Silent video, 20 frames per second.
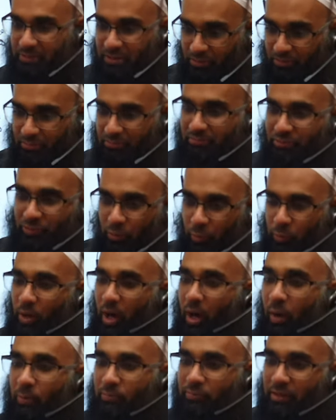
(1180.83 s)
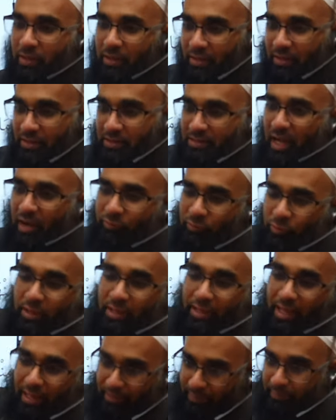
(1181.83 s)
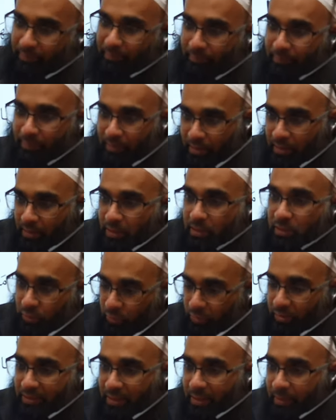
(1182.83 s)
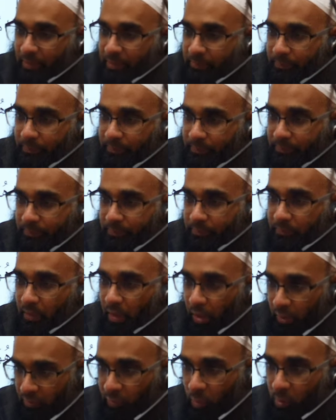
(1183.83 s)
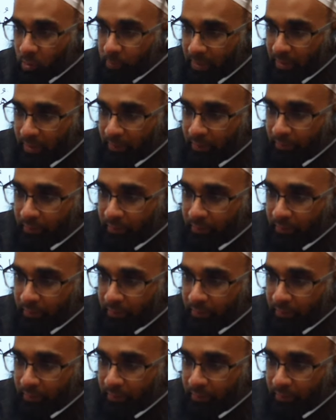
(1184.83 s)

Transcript: just to show you how daft you can get. Do you understand? Are you following me?